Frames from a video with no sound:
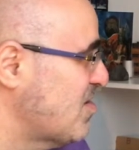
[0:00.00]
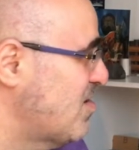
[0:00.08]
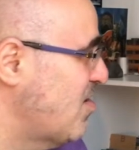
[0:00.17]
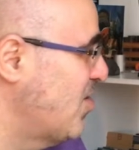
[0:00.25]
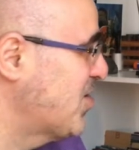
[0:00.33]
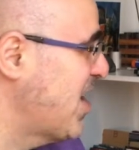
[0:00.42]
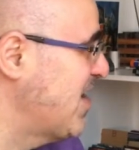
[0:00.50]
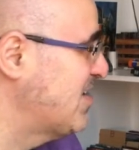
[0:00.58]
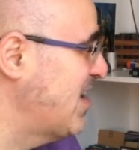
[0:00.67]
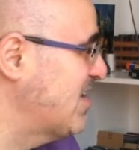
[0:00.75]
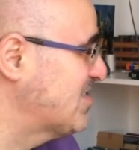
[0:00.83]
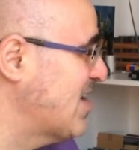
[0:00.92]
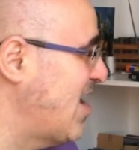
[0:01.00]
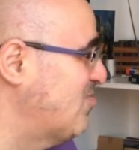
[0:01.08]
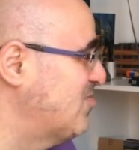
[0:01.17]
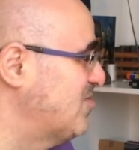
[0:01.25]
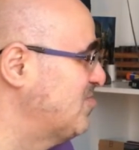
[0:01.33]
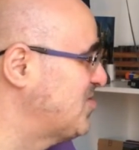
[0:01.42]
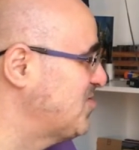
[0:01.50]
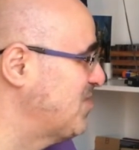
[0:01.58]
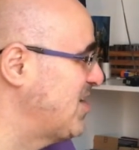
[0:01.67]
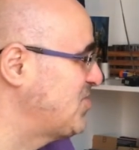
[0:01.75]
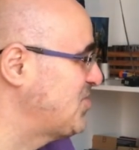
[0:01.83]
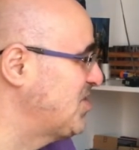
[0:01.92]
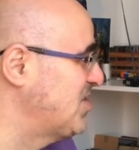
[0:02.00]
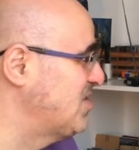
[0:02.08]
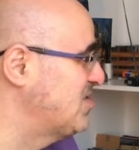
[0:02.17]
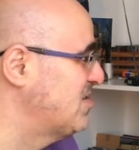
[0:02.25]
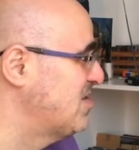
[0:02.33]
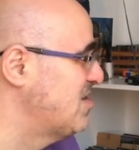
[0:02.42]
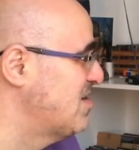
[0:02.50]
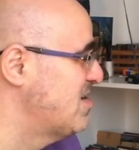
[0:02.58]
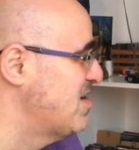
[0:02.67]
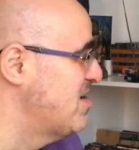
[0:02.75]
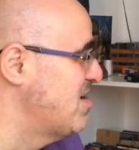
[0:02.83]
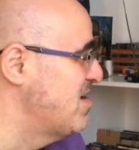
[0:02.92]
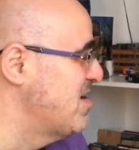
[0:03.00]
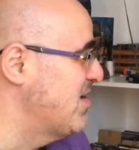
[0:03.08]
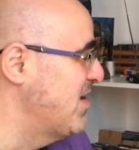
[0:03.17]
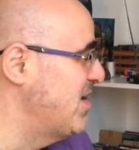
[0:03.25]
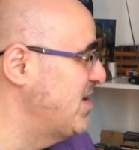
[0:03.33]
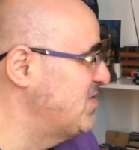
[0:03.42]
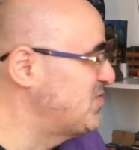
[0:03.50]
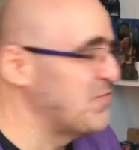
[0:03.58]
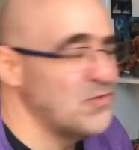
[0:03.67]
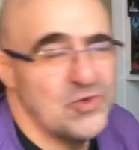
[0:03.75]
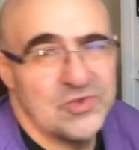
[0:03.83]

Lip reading: Okay, next album to mention is Voodoo